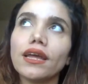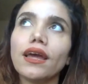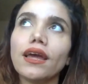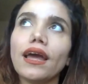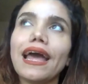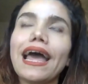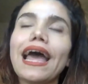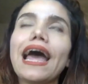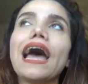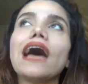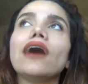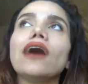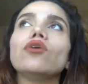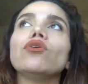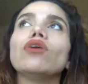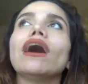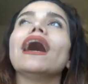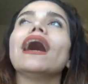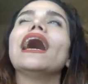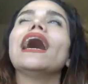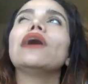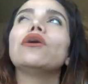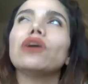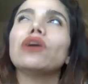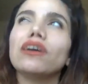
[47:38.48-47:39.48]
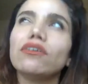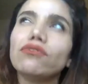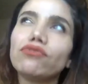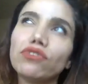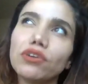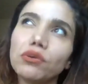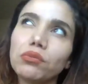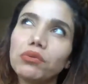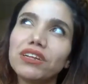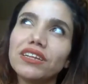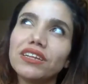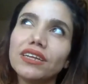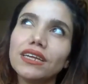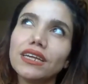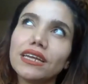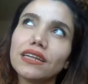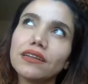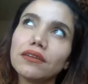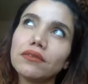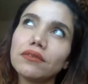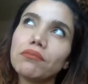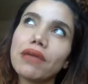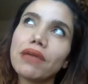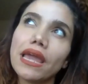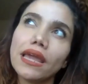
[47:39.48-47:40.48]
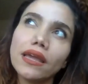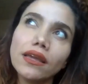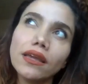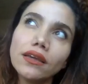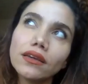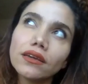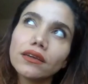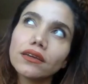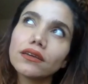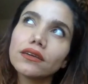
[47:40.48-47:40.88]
how everybody can make